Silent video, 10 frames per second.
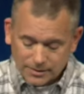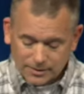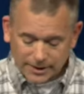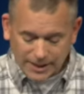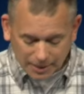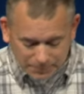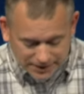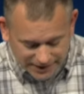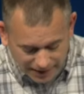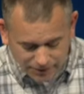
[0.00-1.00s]
They come
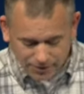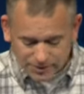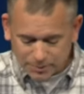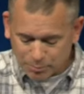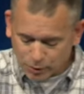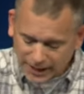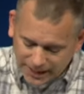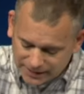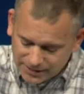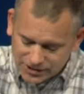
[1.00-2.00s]
together to pray
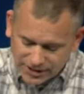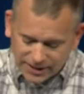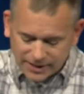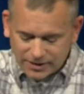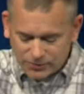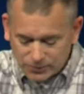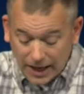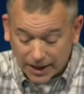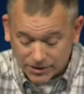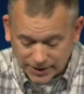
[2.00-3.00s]
and to seek and to
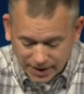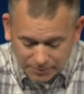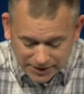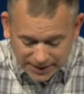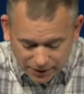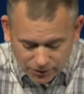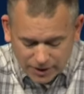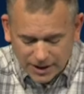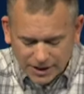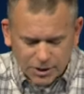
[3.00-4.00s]
fast. They come together
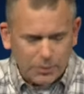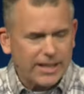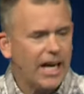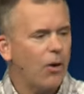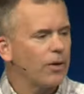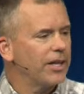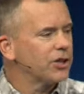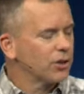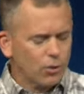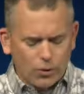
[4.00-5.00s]
to recount his
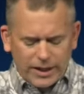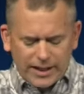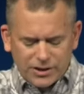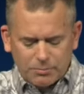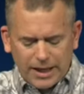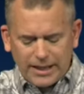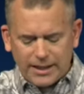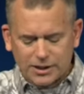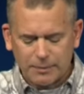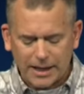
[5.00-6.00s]
glory and his might and
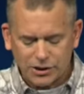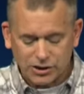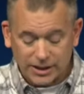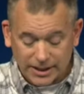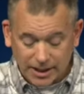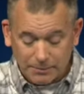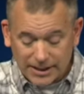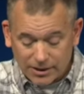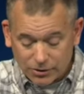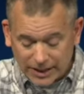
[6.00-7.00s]
his majesty. And they come
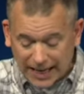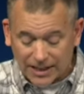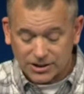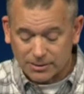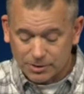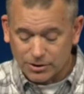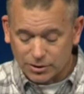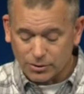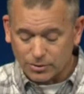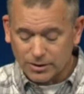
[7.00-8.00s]
together to ask him to
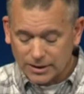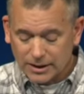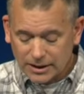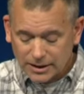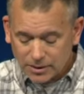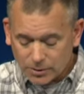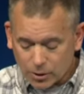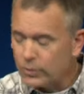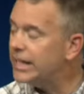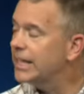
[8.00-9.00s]
do what
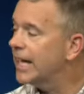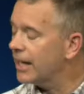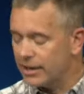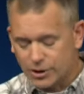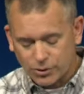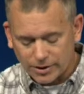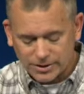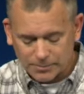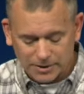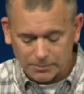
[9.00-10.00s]
only he can and to trust
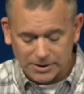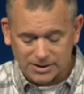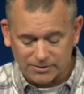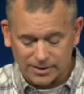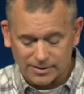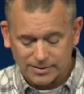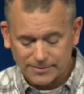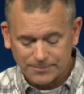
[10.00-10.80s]
him in the midst of it.